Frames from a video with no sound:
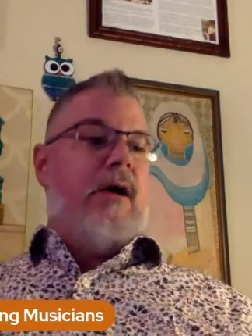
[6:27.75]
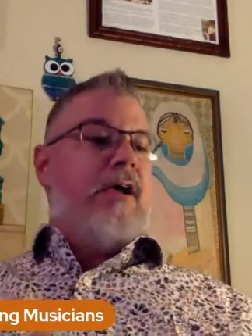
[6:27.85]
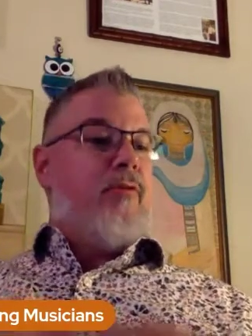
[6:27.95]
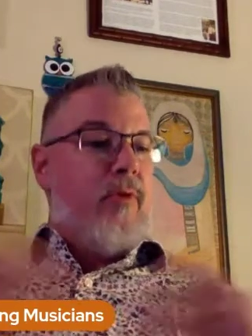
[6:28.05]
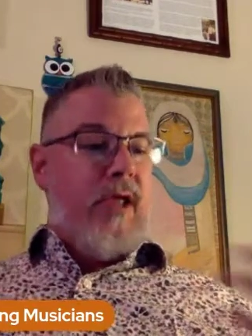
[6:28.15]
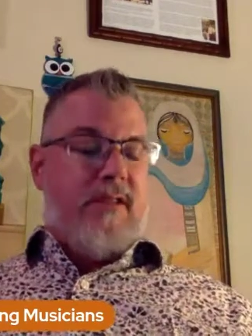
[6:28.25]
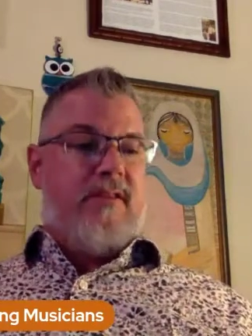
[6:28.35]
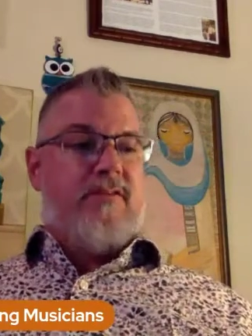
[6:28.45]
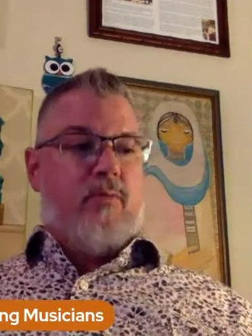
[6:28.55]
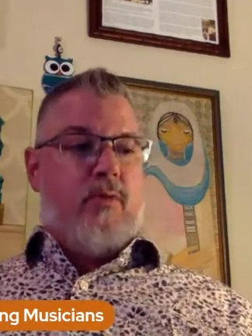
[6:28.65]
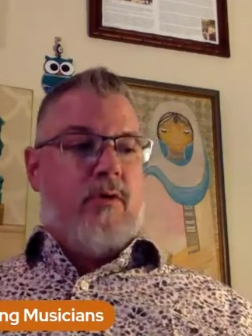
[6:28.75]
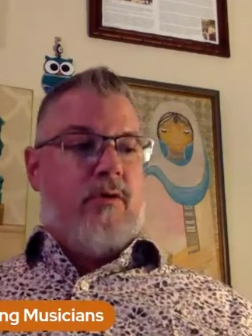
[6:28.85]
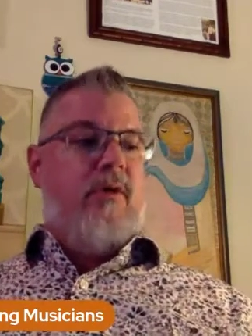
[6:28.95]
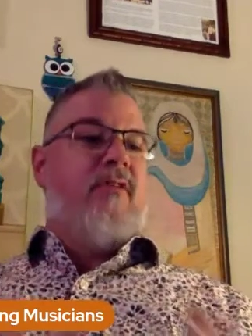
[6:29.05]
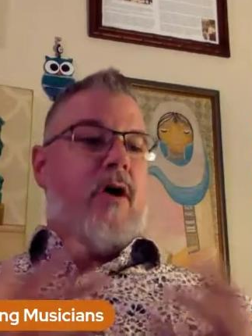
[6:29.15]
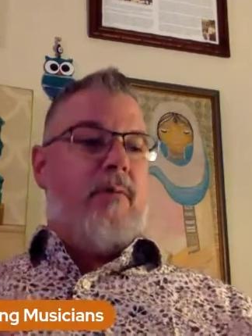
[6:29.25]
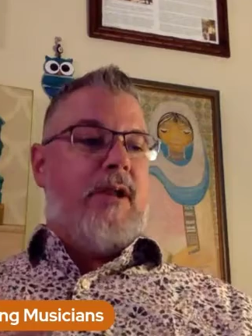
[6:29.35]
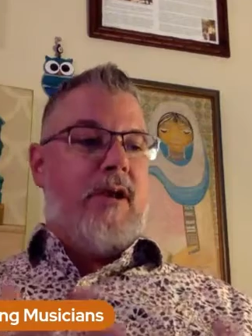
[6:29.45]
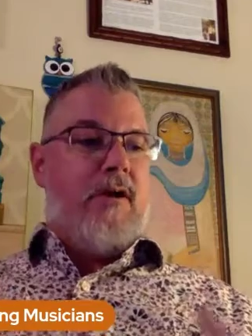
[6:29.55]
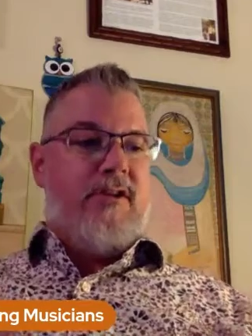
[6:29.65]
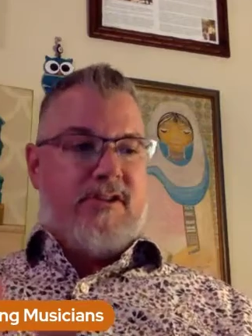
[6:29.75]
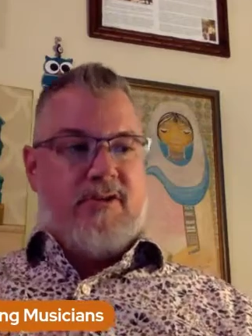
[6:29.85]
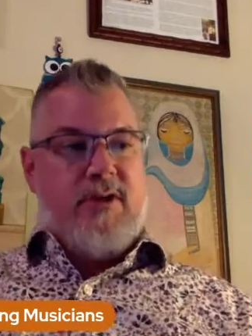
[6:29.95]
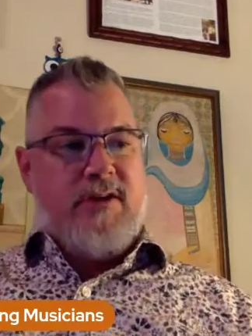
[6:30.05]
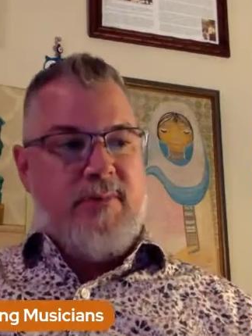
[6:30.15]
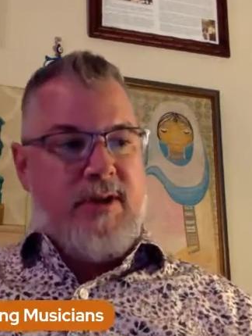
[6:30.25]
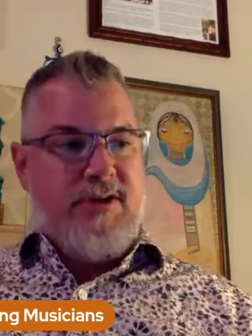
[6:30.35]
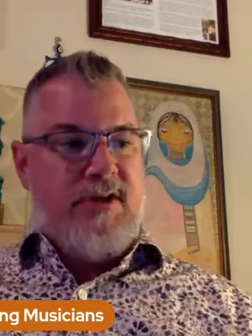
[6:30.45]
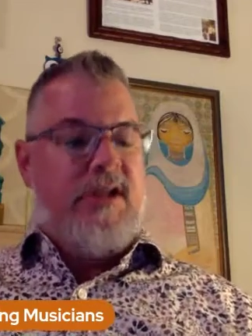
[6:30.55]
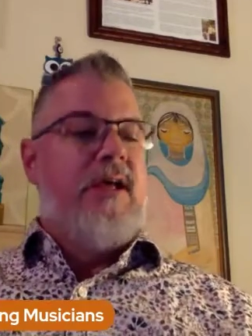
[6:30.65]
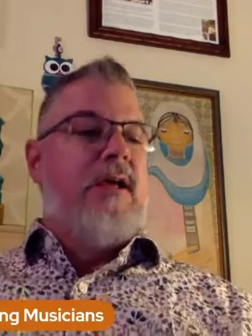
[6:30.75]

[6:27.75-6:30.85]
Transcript: I create this world of harmony and artistic transformation.